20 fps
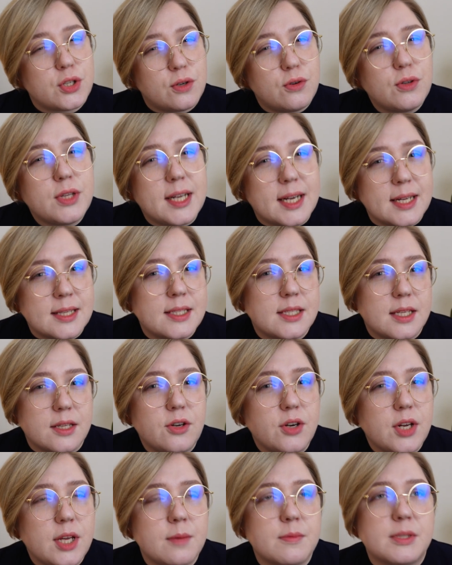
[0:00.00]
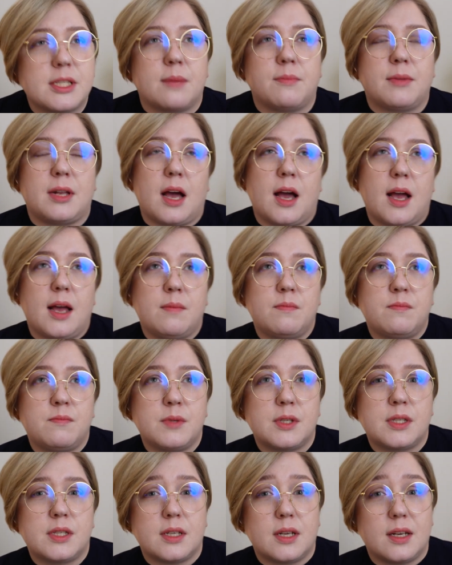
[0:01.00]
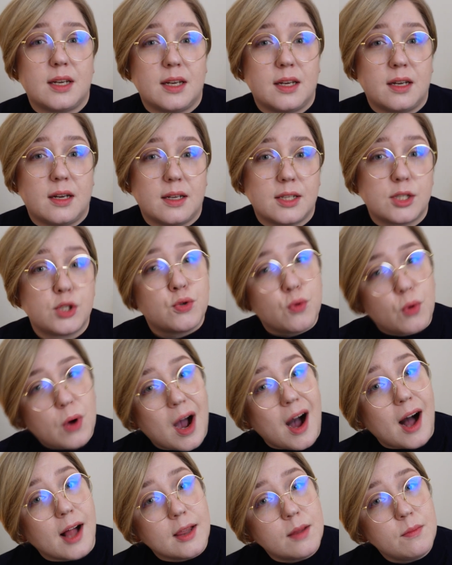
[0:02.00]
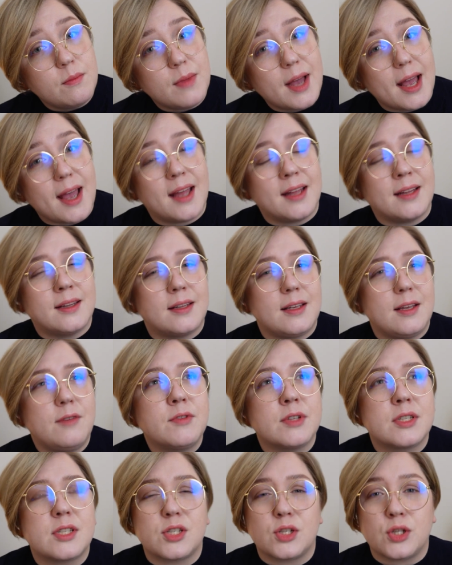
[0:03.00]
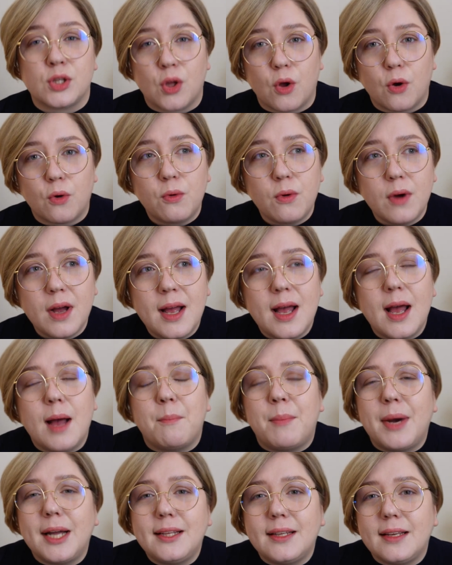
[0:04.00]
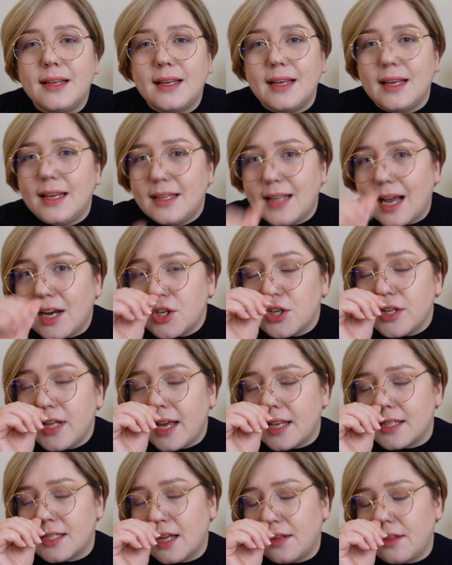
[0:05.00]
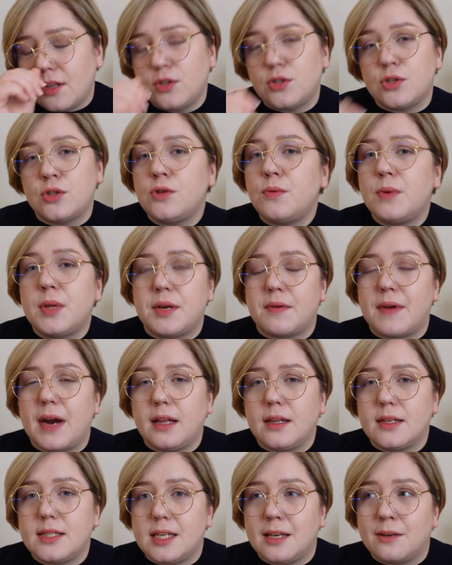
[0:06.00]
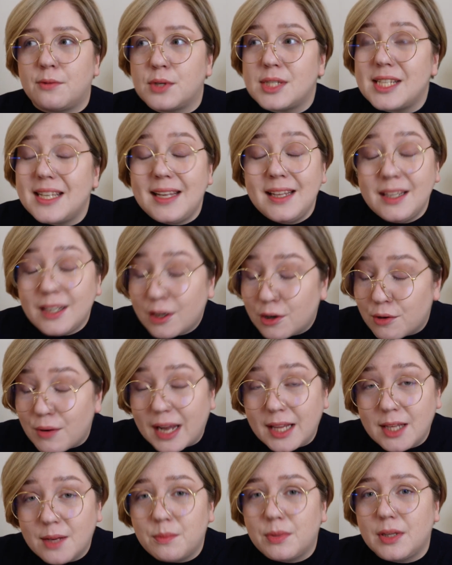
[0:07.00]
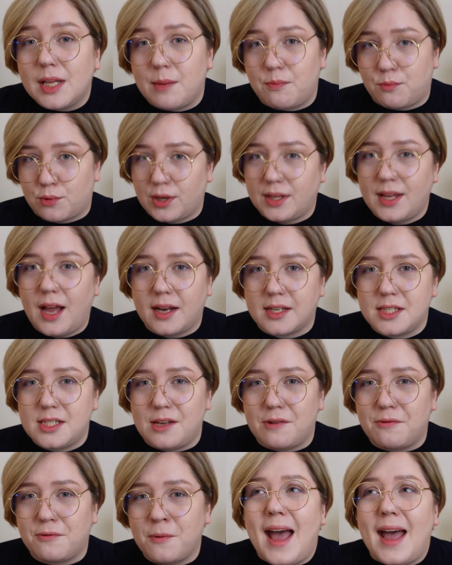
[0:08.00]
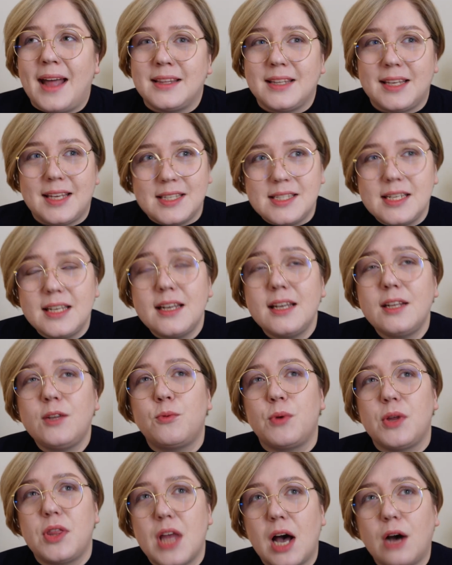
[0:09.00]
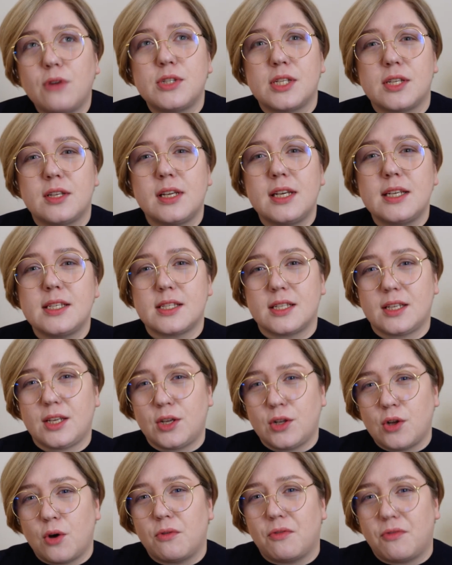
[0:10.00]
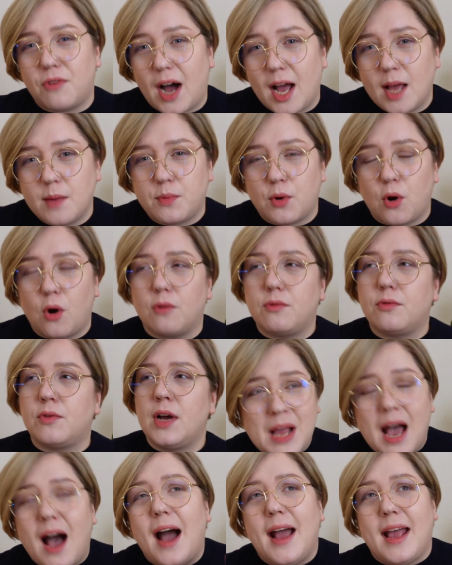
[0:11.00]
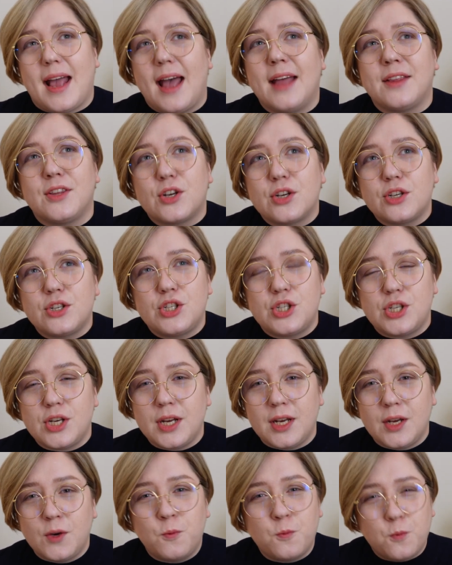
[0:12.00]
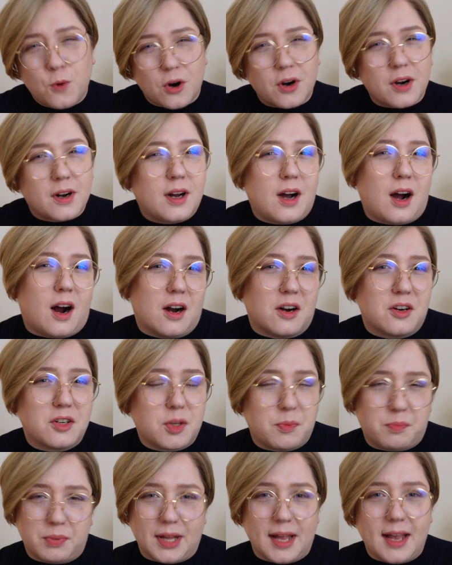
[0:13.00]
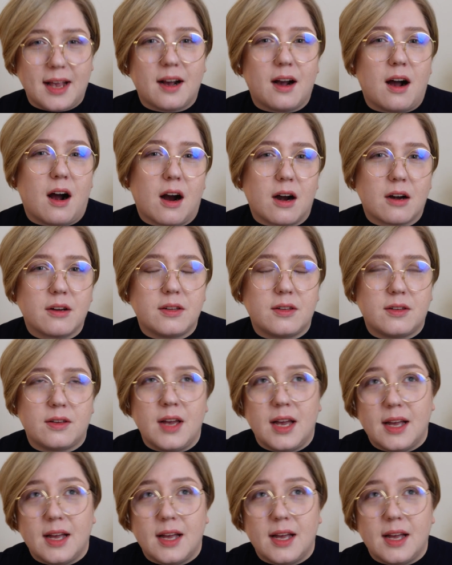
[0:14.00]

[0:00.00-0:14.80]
could consider him sometimes too calm and even slow, but it actually has nothing to do with the reality. He was incredibly productive, and he did it without this, you know, vibe of high energy, work hard, play hard